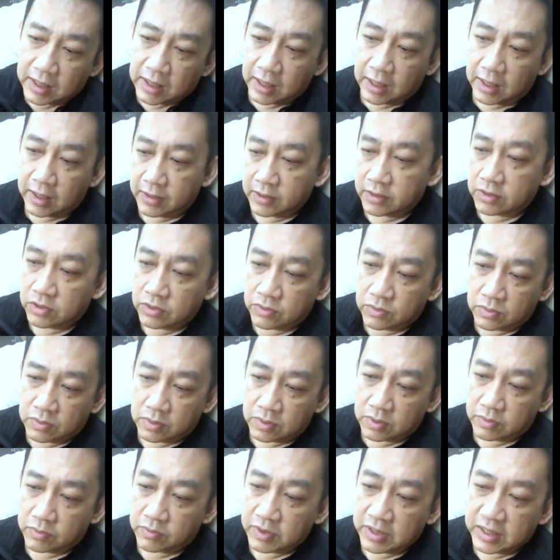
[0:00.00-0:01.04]
uh, you
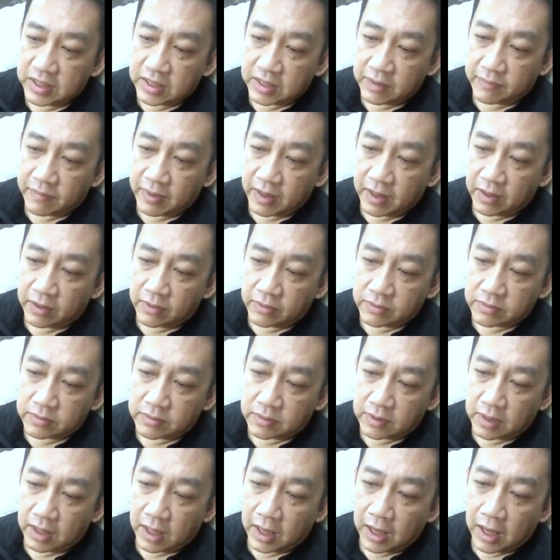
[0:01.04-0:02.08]
will read about
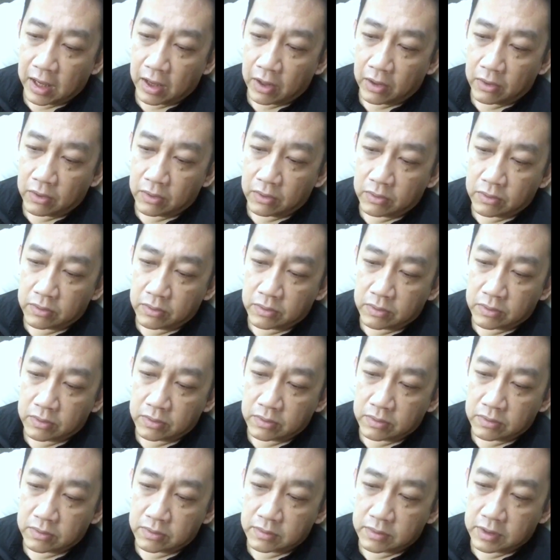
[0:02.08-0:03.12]

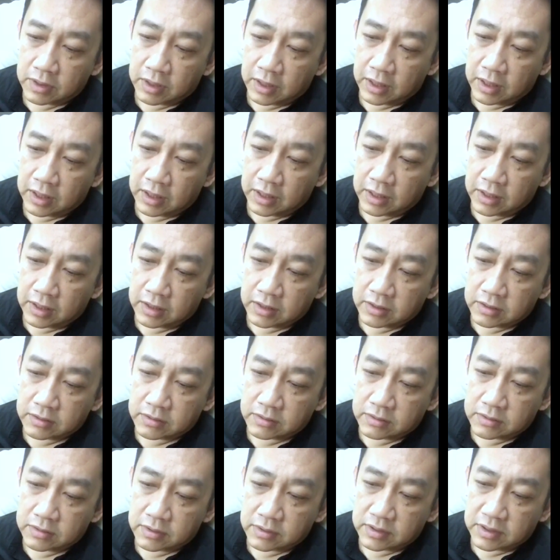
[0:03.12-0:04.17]
how uh,
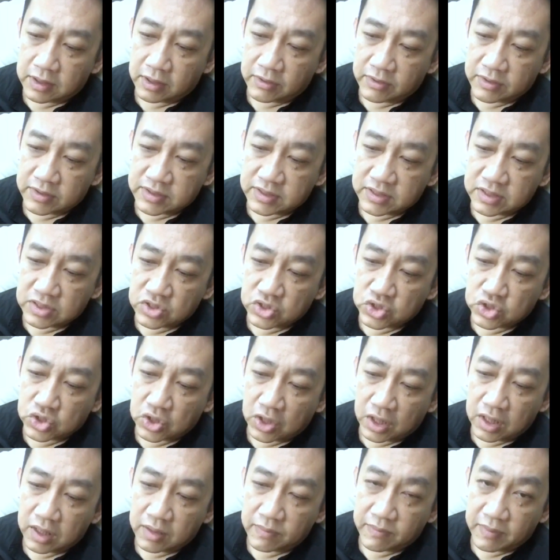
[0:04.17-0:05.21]
there is this
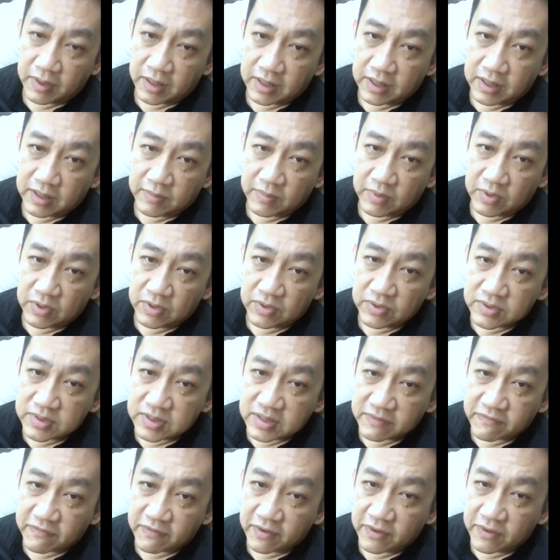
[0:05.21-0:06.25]
cherub by the name of
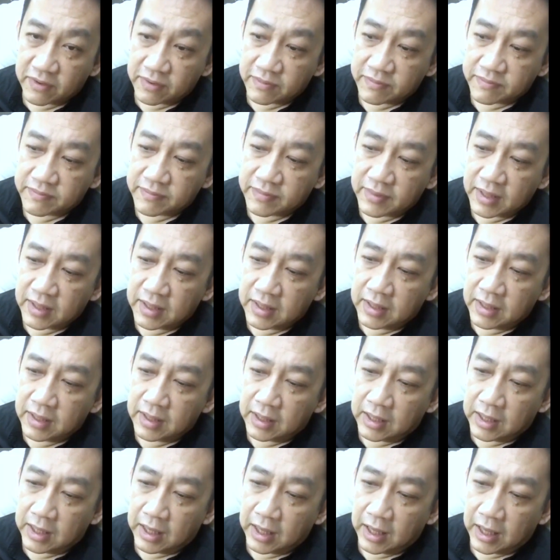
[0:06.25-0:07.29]
Lucifer
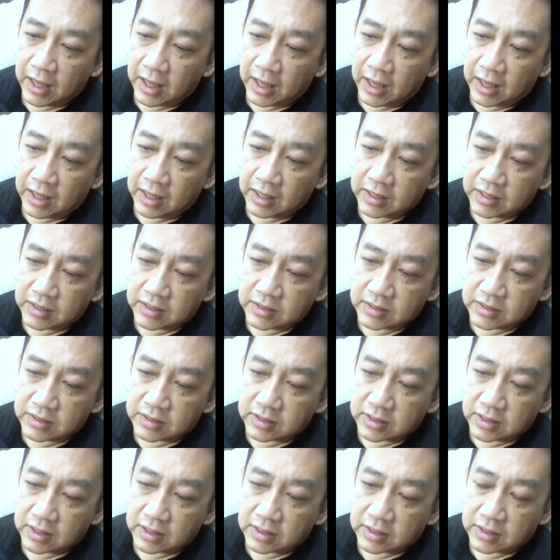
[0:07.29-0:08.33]
and
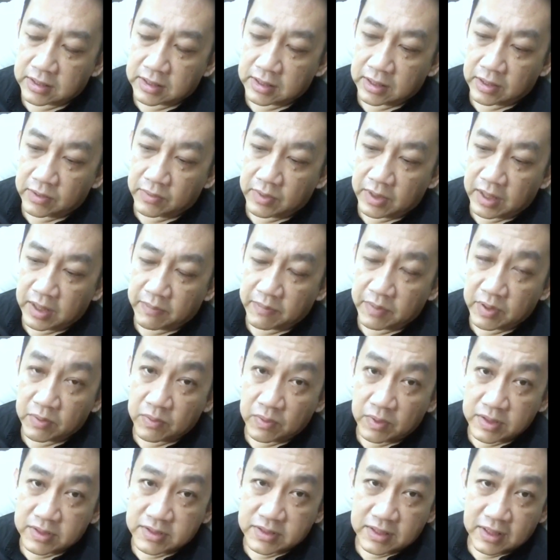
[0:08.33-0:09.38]
that uh, what
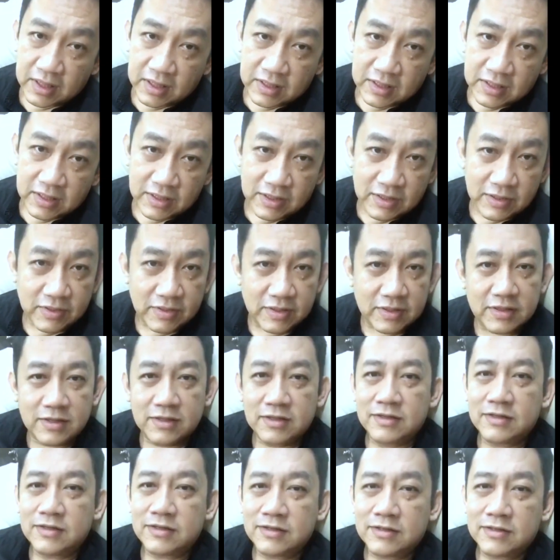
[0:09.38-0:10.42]
happened was that he
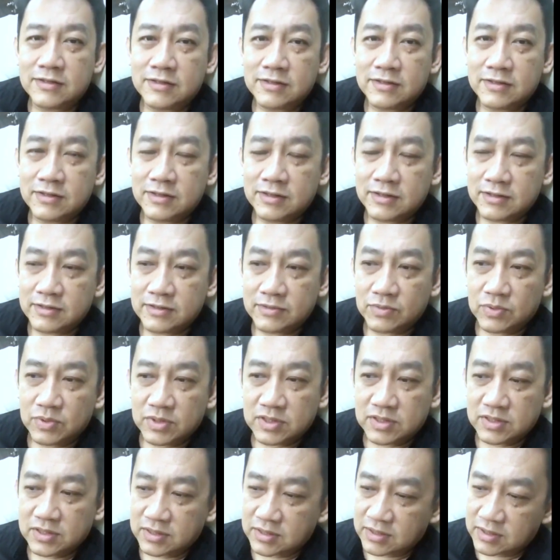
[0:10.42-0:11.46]
uh,
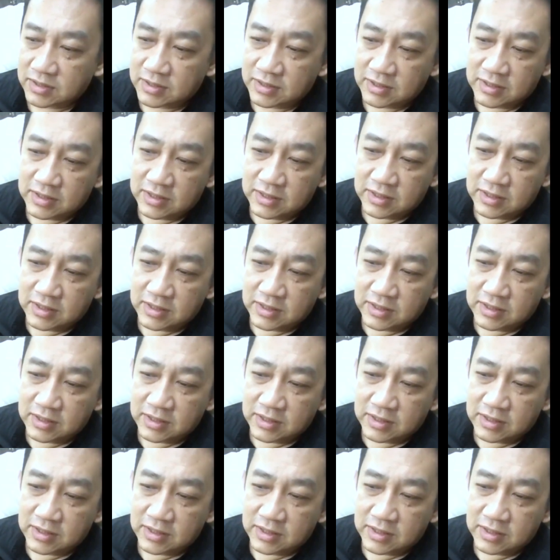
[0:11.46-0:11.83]
was